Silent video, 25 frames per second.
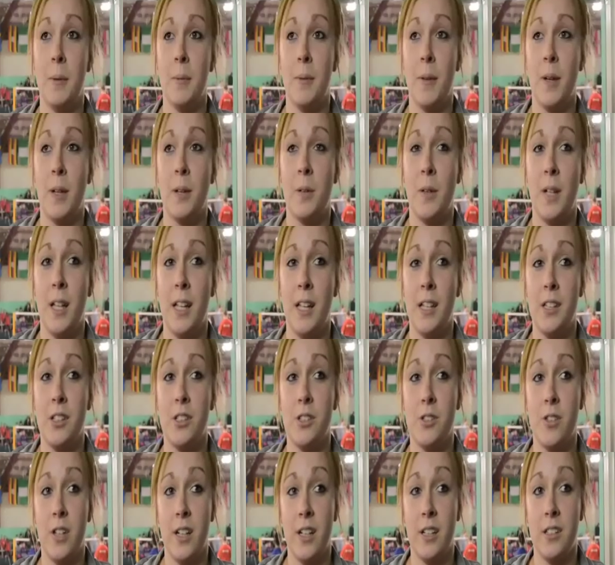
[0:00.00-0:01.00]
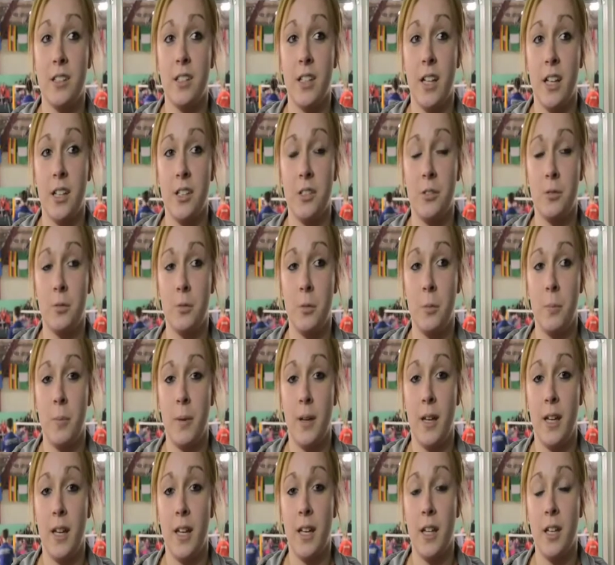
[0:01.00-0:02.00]
weekly training schedule would
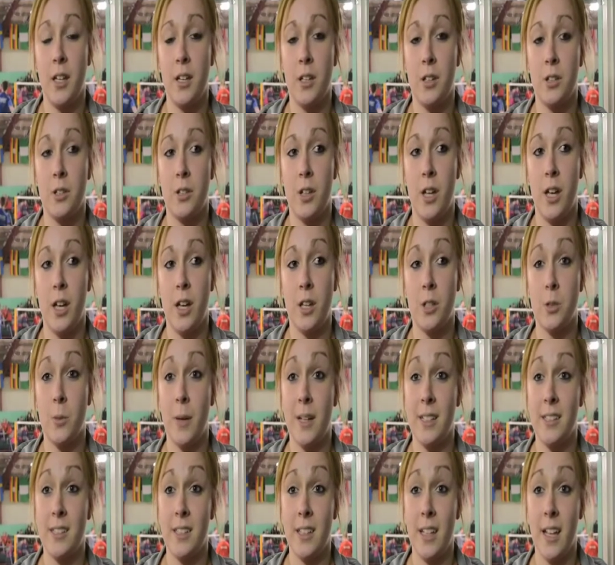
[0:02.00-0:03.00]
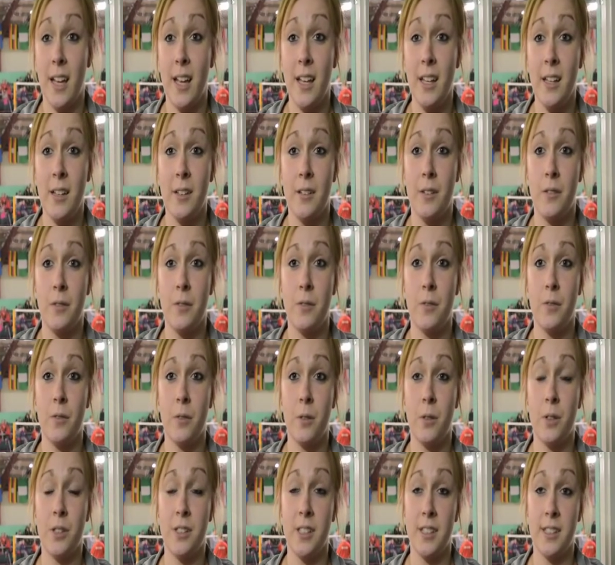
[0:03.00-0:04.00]
be uh, twice a day
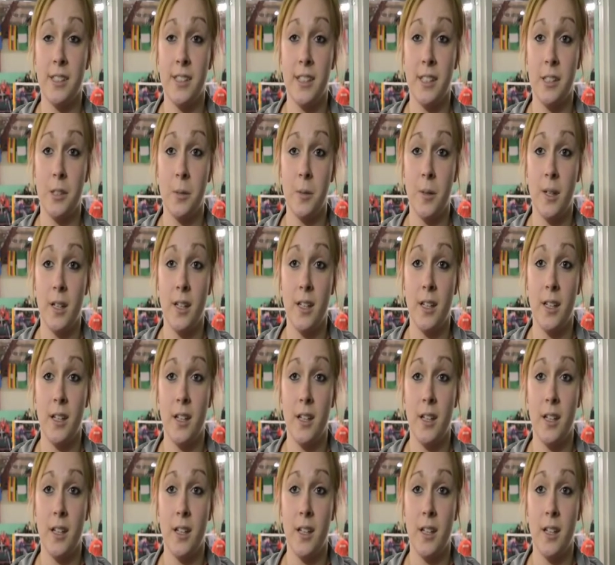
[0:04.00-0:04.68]
for six days a week.